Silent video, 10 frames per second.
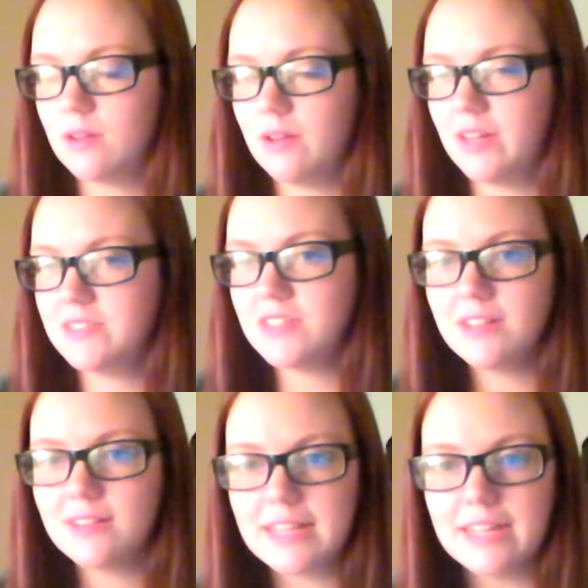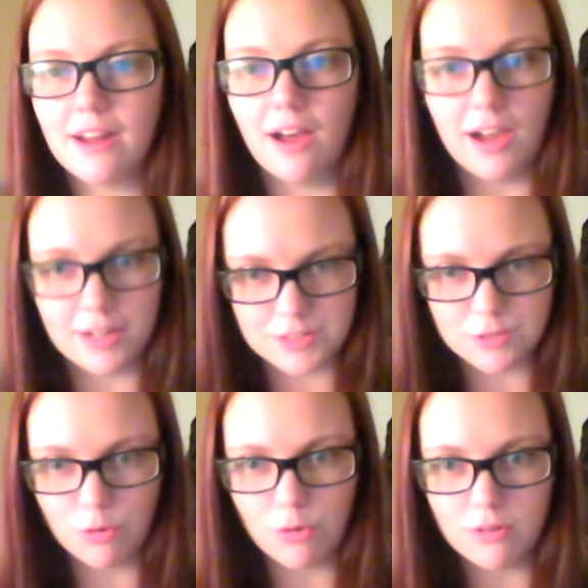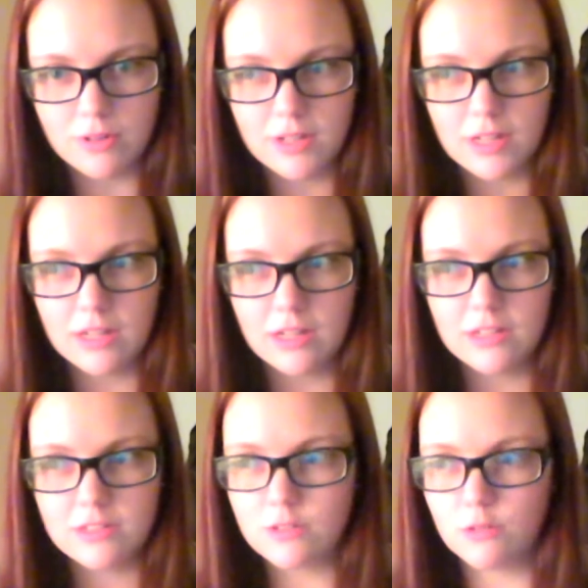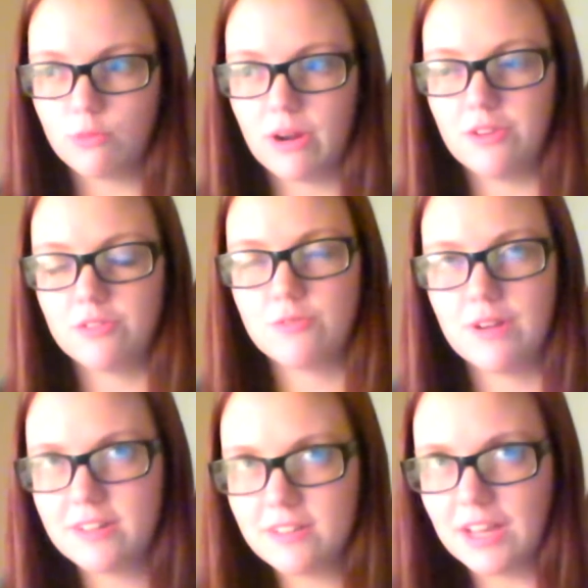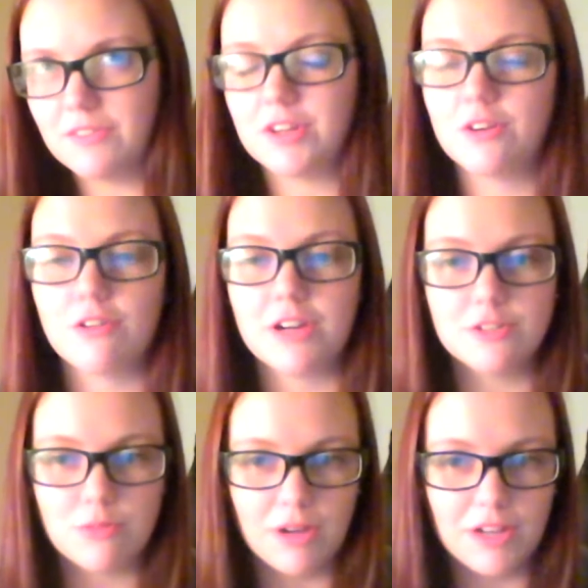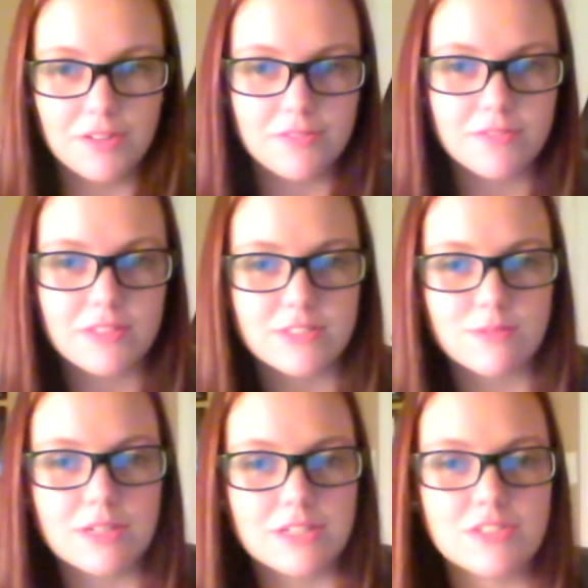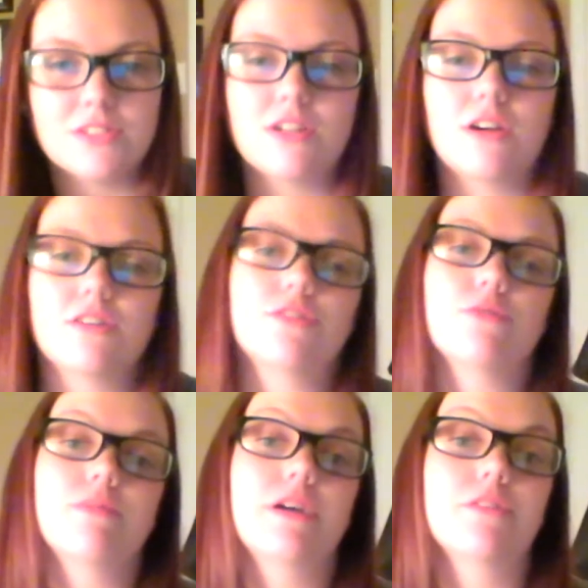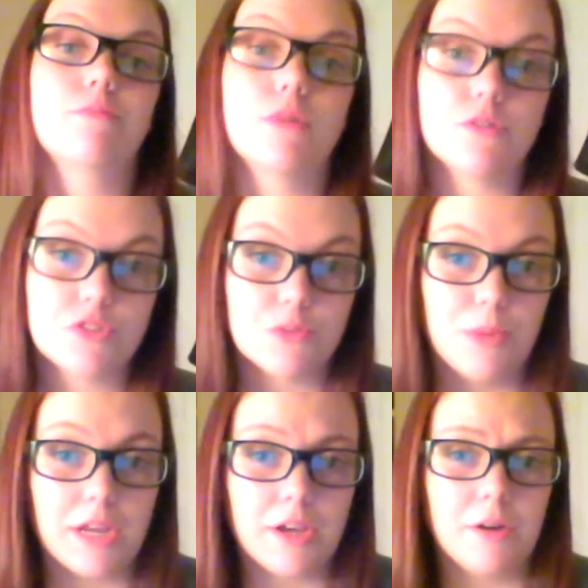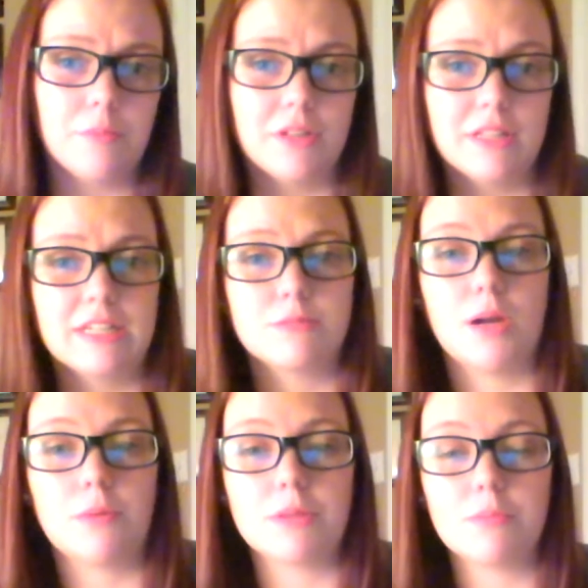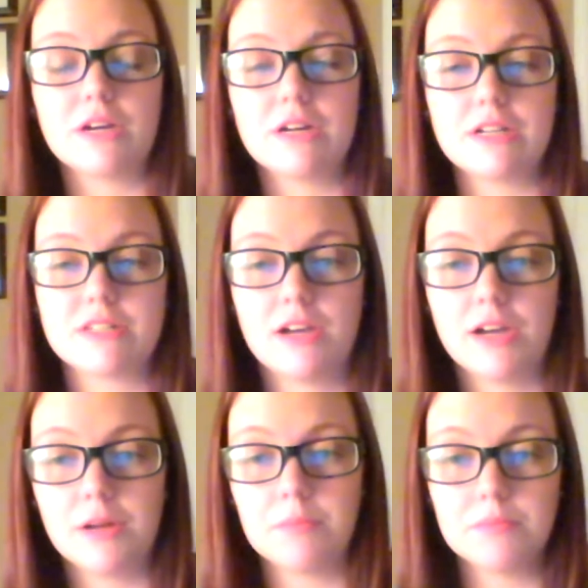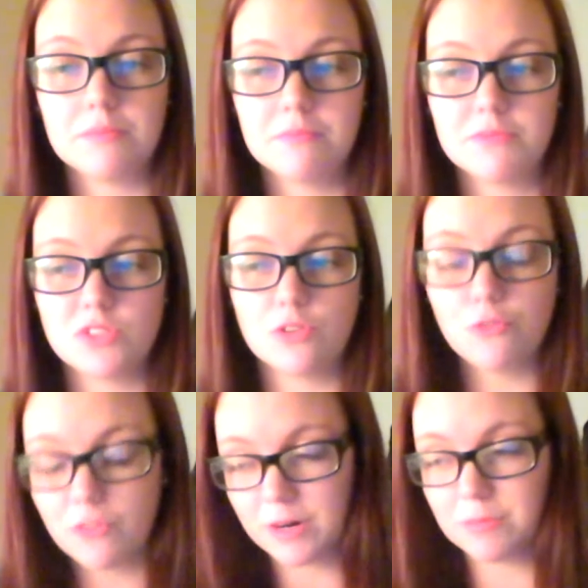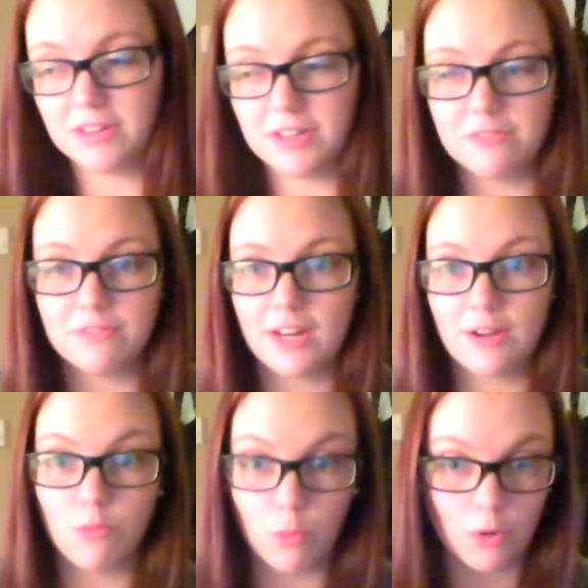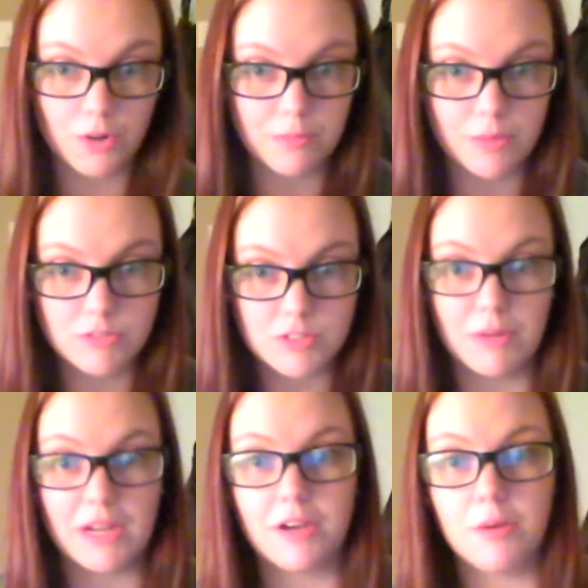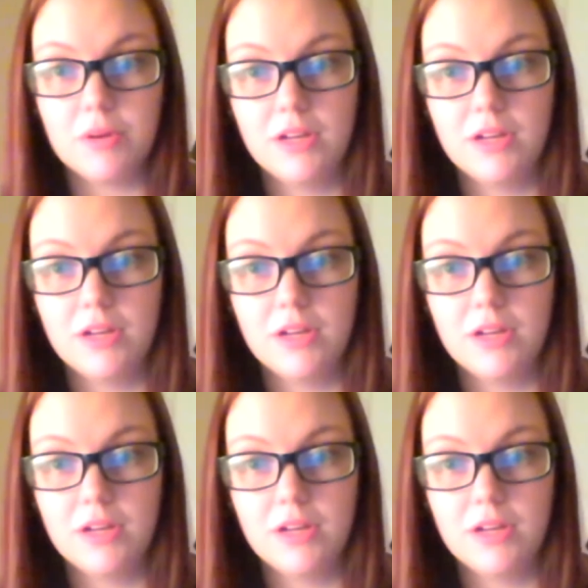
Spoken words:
I'd say late high school. So around grade 11, grade 12, that's when I started to wear the most makeup. And that's probably the period of time so far in my life that I wore the most makeup.